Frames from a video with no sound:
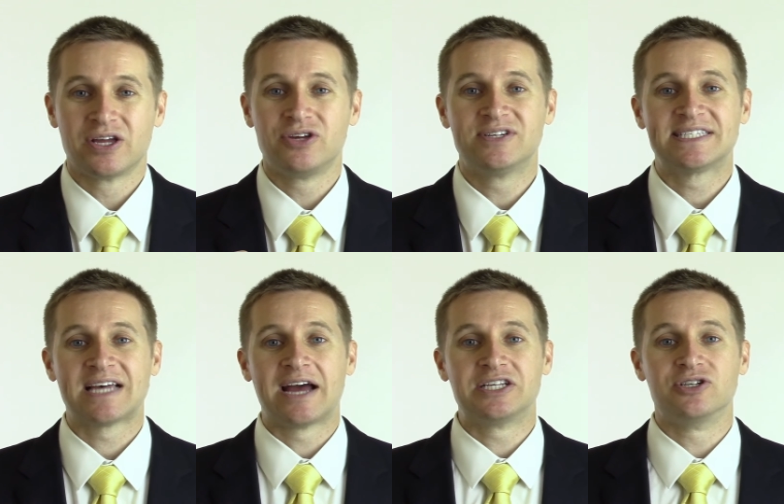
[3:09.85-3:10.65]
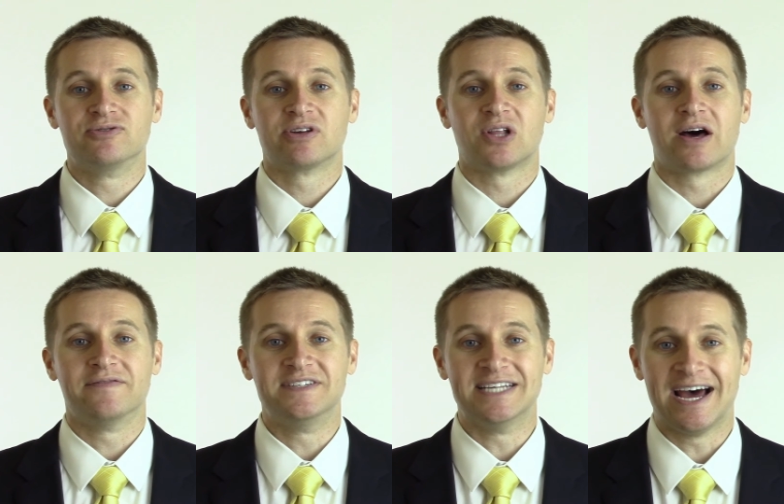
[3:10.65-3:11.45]
you decide to use a lot
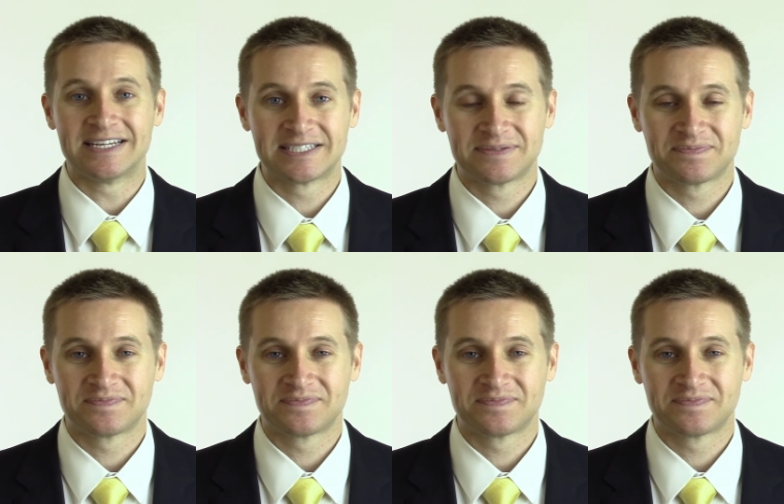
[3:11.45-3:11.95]
of debt.